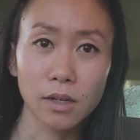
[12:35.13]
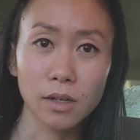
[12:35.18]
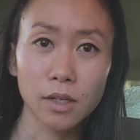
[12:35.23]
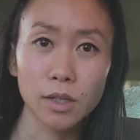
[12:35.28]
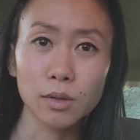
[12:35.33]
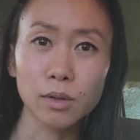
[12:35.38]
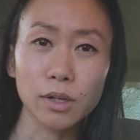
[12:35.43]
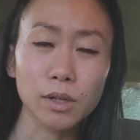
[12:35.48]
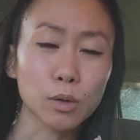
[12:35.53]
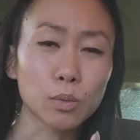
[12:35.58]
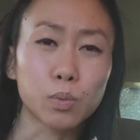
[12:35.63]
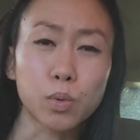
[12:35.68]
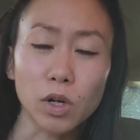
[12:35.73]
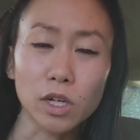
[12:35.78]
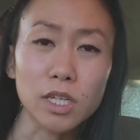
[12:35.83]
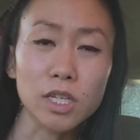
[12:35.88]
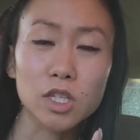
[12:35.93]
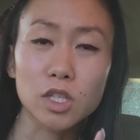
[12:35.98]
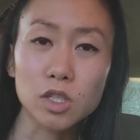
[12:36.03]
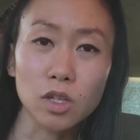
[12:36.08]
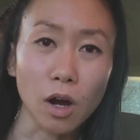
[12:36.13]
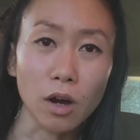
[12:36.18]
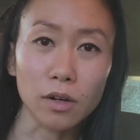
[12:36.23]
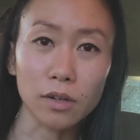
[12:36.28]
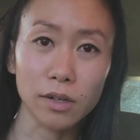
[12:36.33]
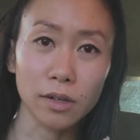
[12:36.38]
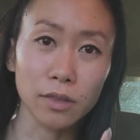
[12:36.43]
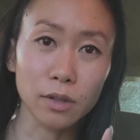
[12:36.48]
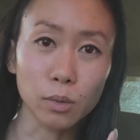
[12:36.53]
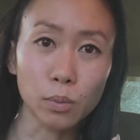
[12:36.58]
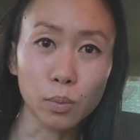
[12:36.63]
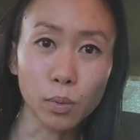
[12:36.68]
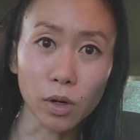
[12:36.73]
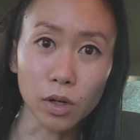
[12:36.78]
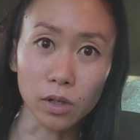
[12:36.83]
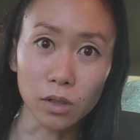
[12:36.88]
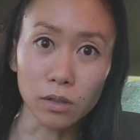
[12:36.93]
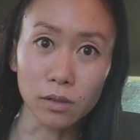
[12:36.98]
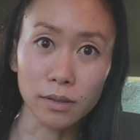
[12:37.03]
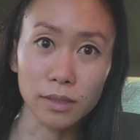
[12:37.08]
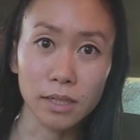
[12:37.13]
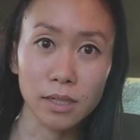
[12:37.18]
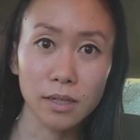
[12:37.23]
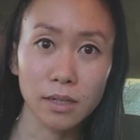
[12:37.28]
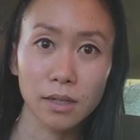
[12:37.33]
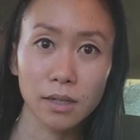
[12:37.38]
You are the worst daughter in the world."